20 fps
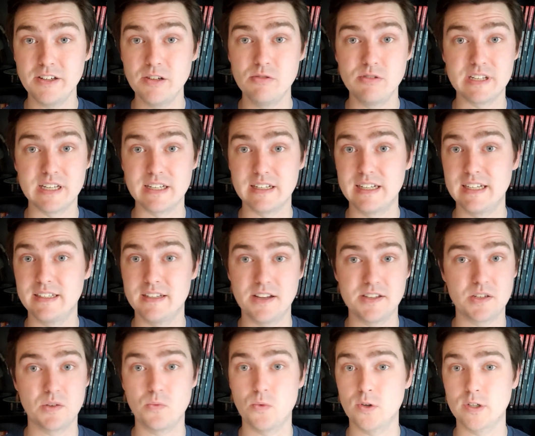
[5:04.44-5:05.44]
use it. It
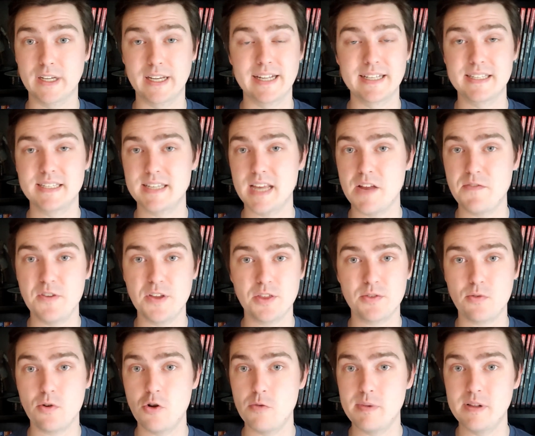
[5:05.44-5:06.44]
doesn't work against saving
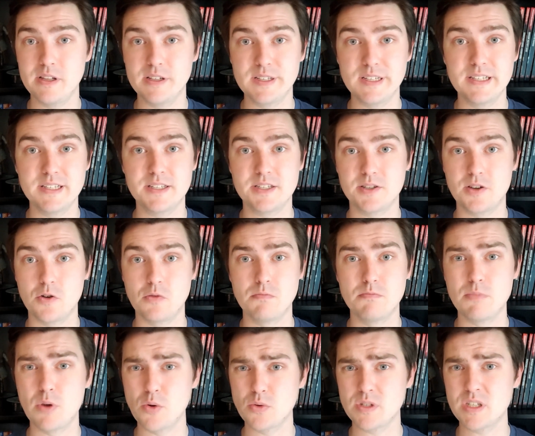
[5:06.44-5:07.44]
throw abilities, so
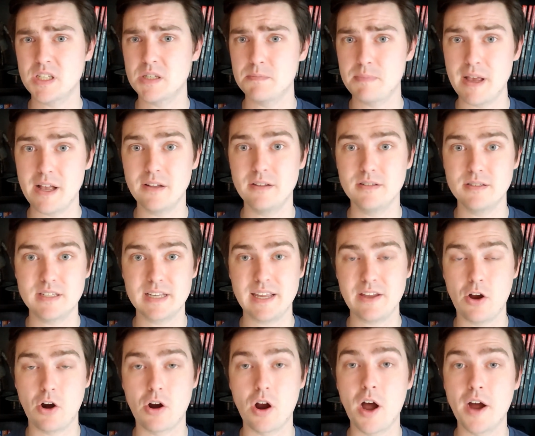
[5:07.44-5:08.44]
most spells
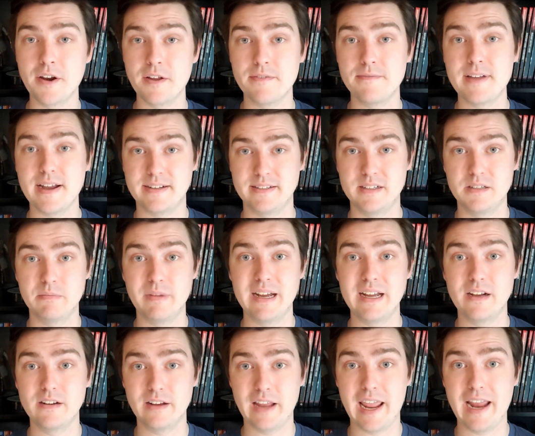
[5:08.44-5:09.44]
are unaffected by
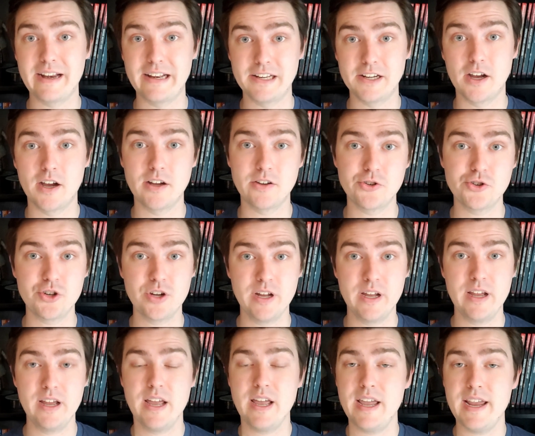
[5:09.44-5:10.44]
Uncanny Dodge.
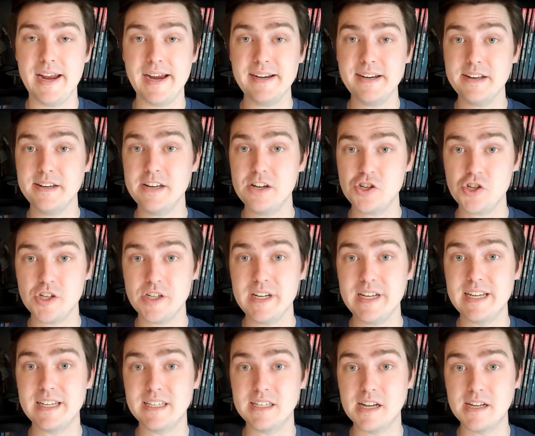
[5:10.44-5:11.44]
In addition,
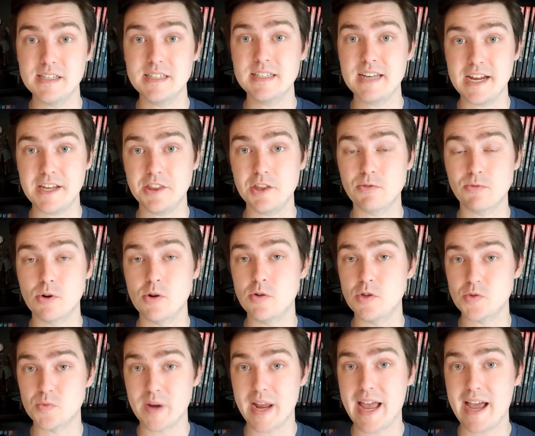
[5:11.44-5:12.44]
it does take the
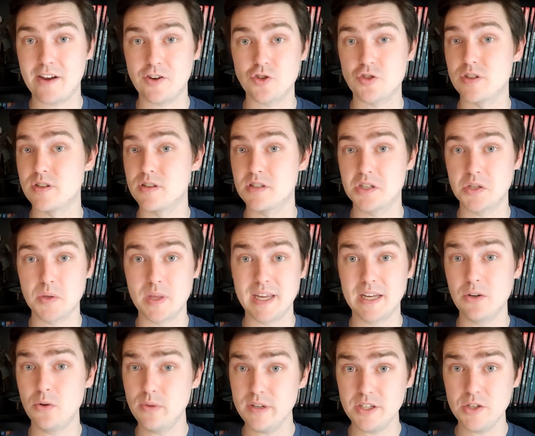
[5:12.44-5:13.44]
rogue's reaction, so they
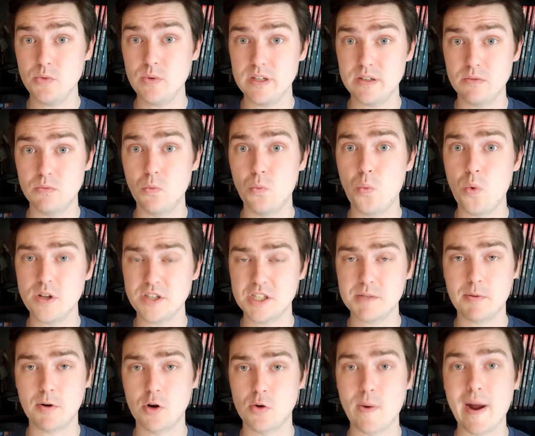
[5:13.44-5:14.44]
can only do it once
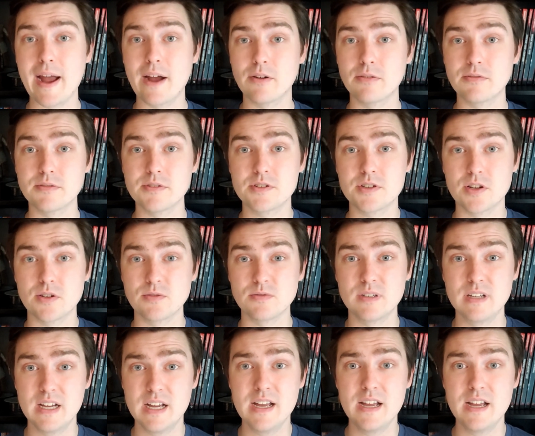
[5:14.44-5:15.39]
per round, so